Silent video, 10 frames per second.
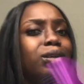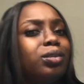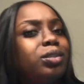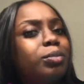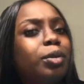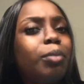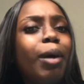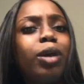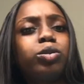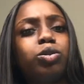some little
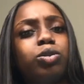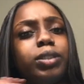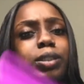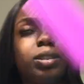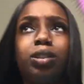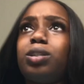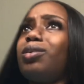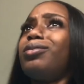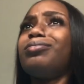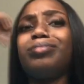biker shorts and a
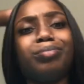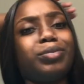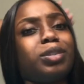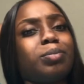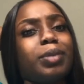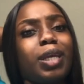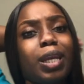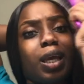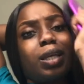shirt, something like that.